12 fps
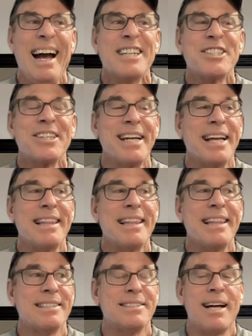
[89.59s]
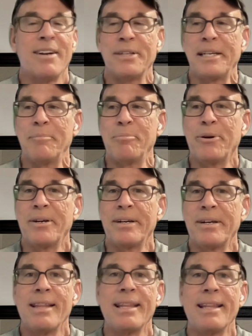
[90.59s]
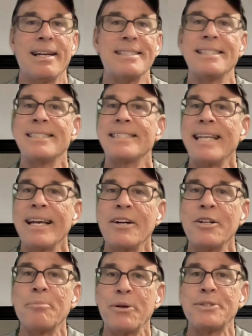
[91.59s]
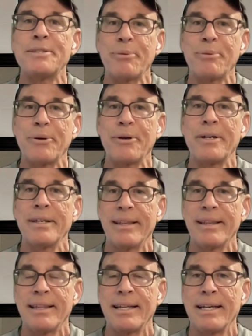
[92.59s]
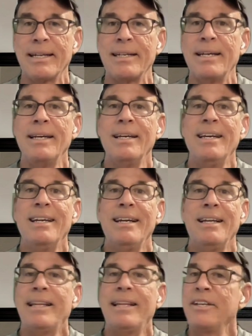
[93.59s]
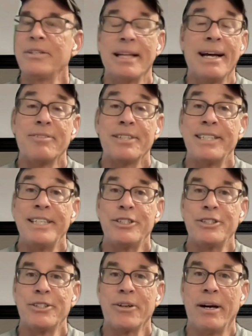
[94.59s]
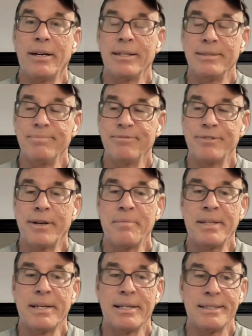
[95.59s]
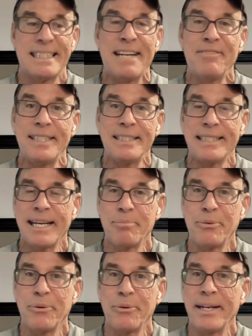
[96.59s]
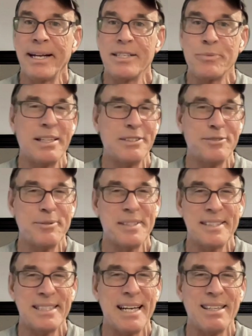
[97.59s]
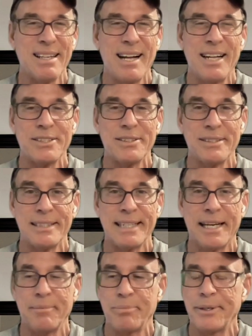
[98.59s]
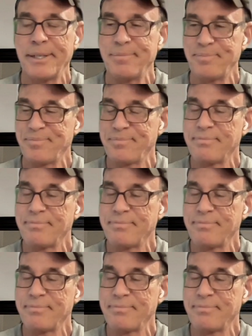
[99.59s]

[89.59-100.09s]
Actually, I think it's not only important. I think it's the single most important thing that you'll ever teach your dog, from the safety standpoint, as well as from the psychological standpoint.